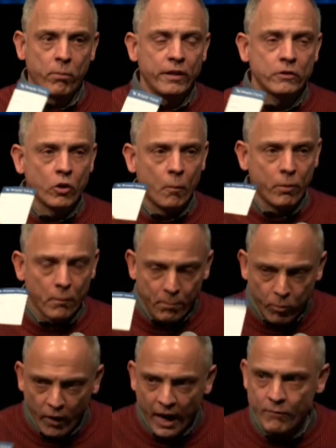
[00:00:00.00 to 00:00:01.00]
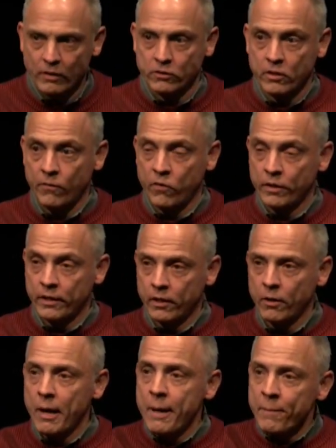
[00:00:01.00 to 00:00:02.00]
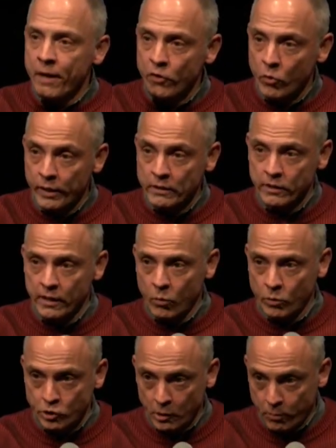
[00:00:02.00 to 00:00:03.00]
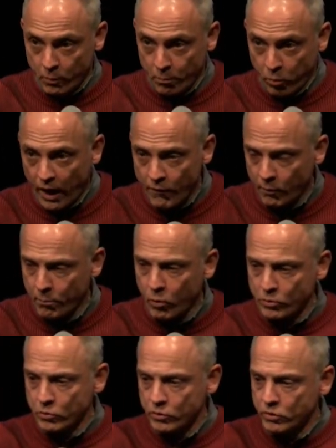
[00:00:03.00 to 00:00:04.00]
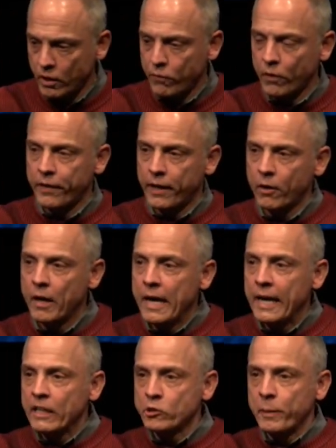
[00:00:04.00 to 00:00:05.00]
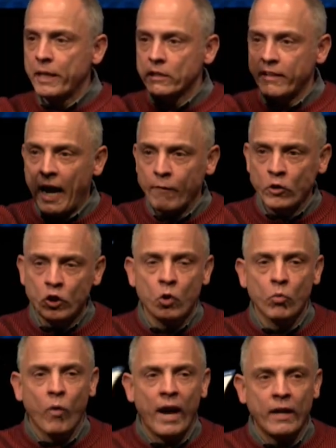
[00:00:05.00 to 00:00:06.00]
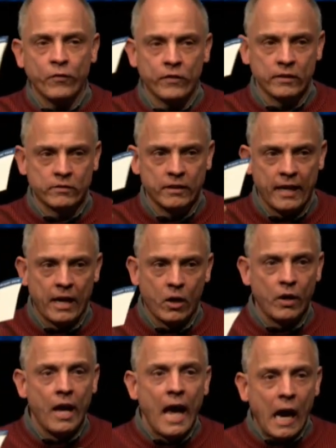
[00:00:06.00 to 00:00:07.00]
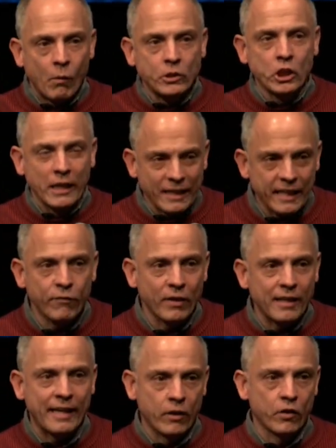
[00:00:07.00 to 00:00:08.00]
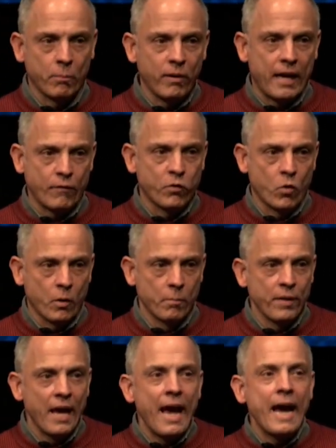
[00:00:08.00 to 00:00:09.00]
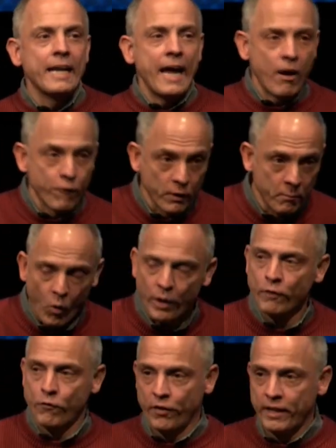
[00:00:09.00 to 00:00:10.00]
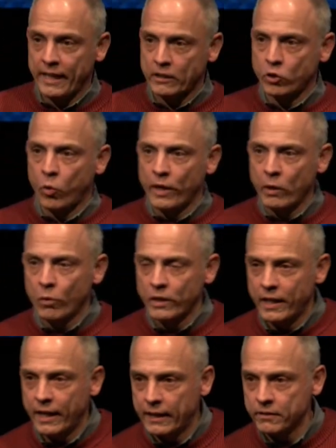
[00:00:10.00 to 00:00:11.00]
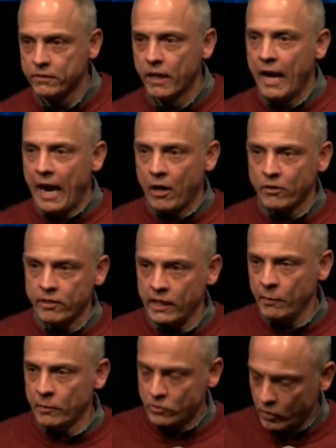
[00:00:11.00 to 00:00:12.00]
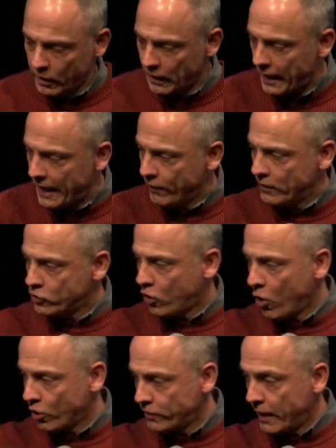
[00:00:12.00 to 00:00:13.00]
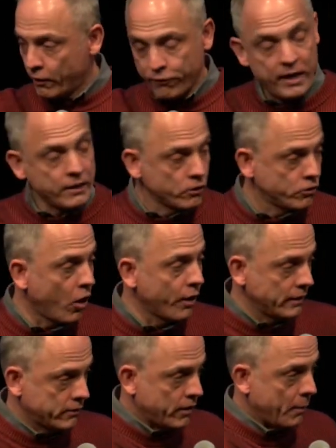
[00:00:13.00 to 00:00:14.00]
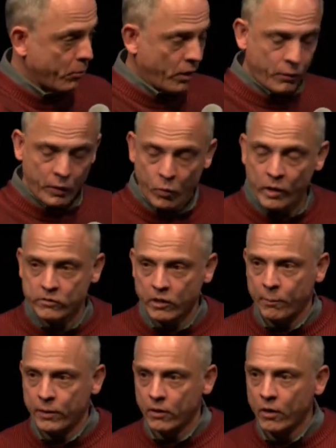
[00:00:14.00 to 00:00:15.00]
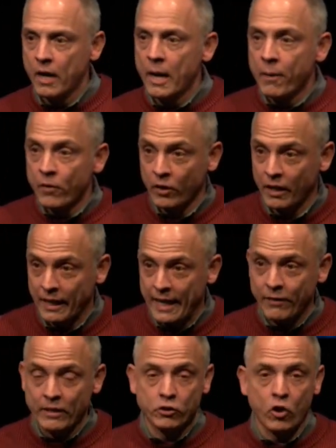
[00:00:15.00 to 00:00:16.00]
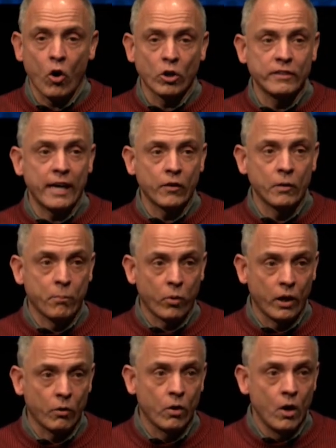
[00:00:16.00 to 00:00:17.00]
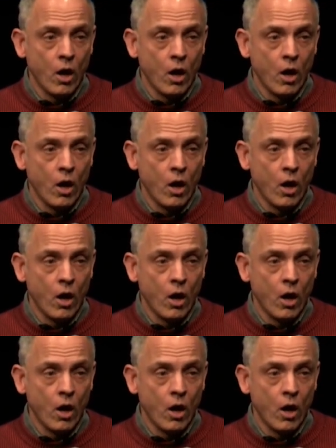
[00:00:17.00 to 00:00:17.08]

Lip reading: Please don't put private stuff on here. And the reason I don't want you to put private personal stuff on there is because after you write this down, I want you to leave it laying on the platform. And every morning for the next 21 days, our team is going to lay these cards out. In fact, there's already some prayer requests up here. They're going to lay these cards out on the prayer,